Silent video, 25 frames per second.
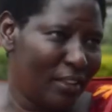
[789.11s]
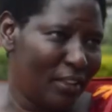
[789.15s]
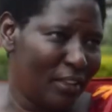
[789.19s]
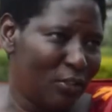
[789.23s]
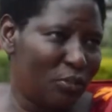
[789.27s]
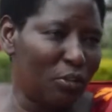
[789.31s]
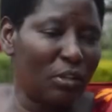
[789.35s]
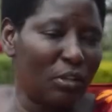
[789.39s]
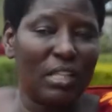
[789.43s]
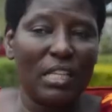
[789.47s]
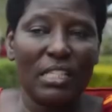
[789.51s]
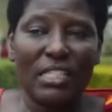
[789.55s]

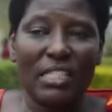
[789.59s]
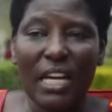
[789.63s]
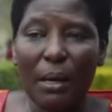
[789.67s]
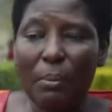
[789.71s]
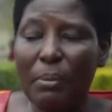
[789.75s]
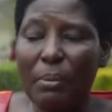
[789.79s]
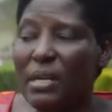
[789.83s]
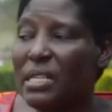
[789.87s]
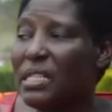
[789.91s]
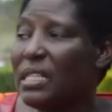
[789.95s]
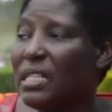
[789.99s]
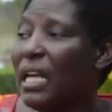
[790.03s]
So the
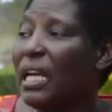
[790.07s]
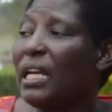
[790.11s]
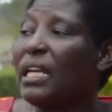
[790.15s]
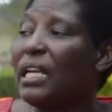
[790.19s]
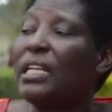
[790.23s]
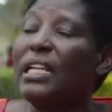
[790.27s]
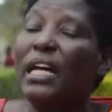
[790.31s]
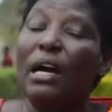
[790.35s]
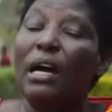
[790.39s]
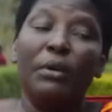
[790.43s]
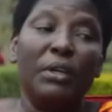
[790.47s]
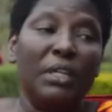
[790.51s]
chaplains, like
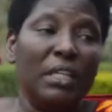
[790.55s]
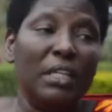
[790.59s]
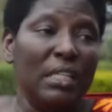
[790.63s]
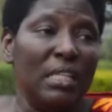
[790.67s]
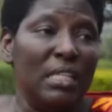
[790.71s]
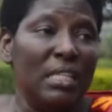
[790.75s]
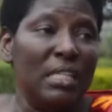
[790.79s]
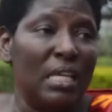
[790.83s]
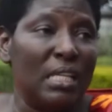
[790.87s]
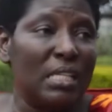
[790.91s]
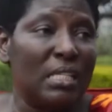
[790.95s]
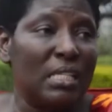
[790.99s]
now,
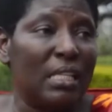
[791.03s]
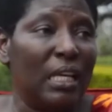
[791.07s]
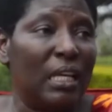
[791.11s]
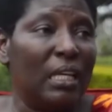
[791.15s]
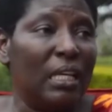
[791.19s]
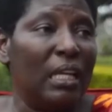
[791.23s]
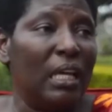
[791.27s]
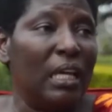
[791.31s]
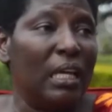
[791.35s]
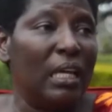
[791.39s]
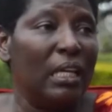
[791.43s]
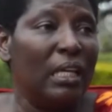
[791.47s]
Eid
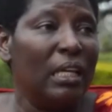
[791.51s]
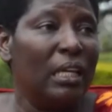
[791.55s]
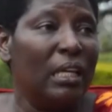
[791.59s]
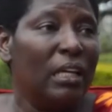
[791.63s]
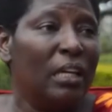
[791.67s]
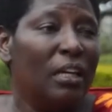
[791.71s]
yesterday,